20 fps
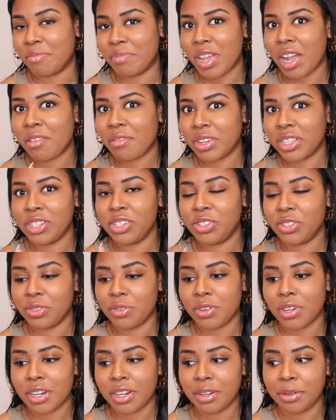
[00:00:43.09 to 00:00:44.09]
I'm not really
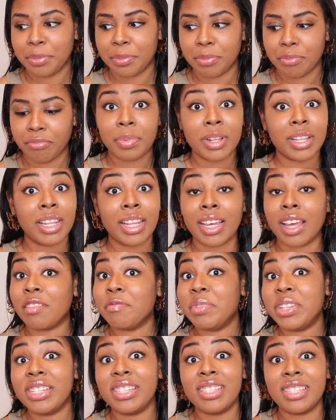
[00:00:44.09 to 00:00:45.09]
sure. But like
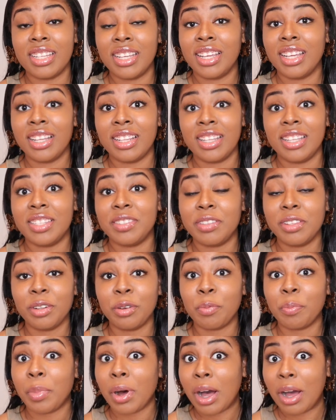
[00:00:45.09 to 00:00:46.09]
I've been seeing these
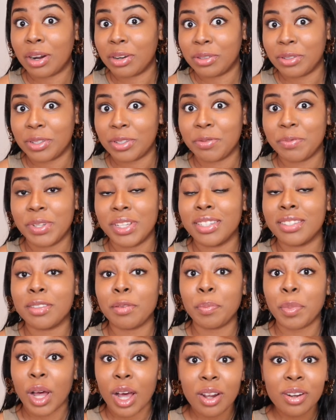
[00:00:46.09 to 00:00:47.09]
little bottles because
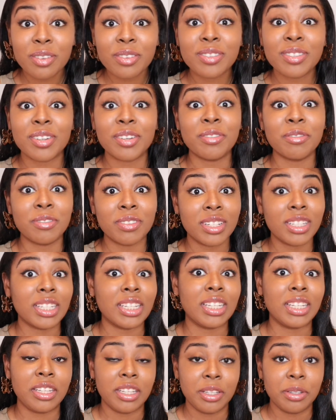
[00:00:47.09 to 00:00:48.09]
the bottles are
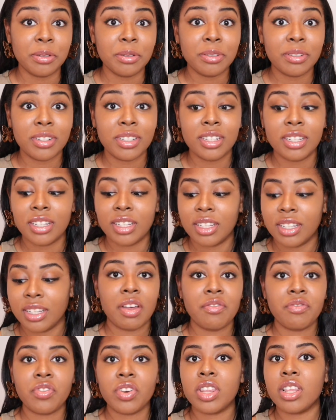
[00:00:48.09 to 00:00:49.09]
really cute.
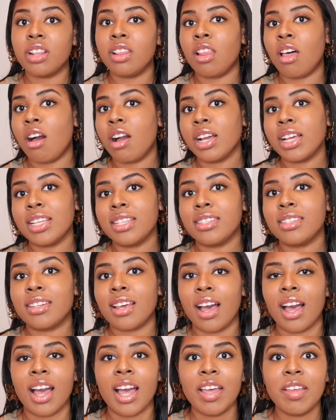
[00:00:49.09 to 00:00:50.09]
And for the longest
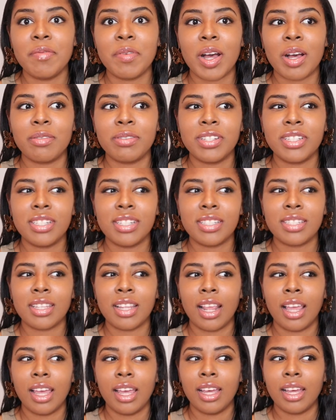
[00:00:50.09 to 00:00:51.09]
time, I was just
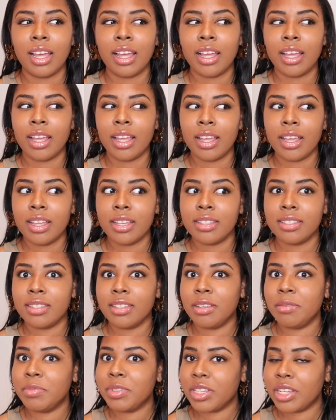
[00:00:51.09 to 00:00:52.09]
like, uh, it
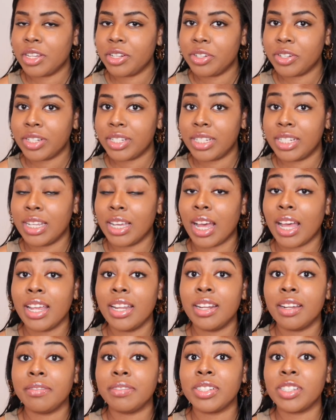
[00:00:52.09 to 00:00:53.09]
seems interesting. I
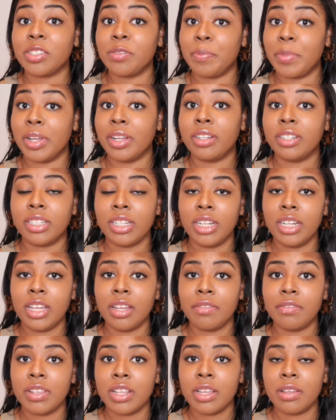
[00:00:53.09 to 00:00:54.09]
had never smelled any
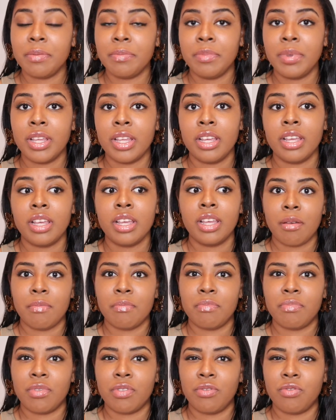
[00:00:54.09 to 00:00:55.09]
of them.
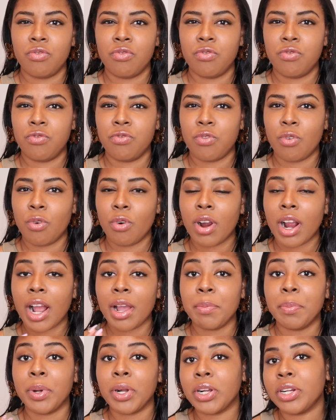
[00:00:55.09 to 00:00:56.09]
And before
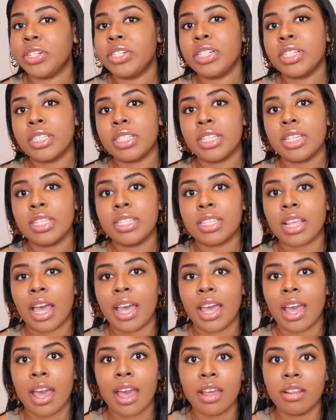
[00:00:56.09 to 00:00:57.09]
I purchased this, I
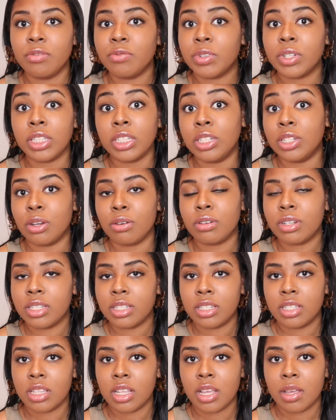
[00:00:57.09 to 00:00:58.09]
hadn't really
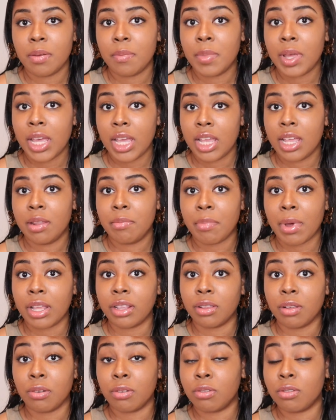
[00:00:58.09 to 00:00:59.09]
noticed them in my
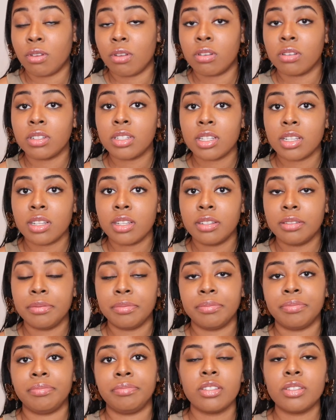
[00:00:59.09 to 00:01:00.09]
local Ulta.
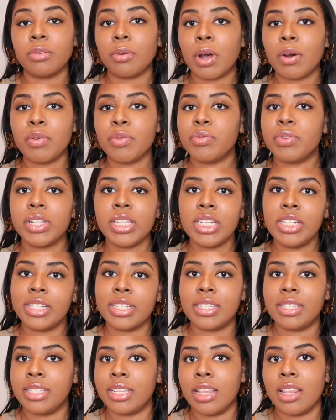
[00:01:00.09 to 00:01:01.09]
So I would really
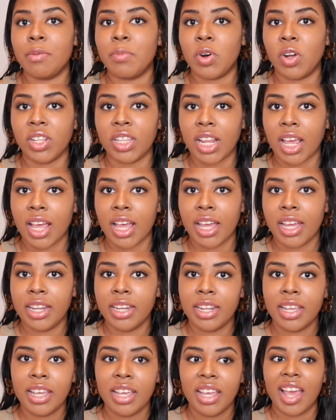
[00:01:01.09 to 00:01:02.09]
just see them
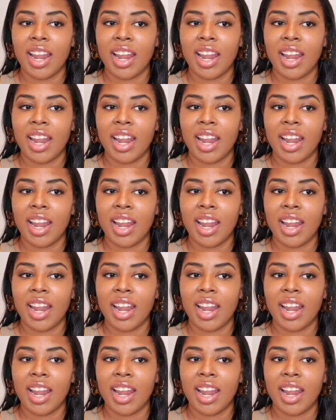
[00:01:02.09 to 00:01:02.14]
online.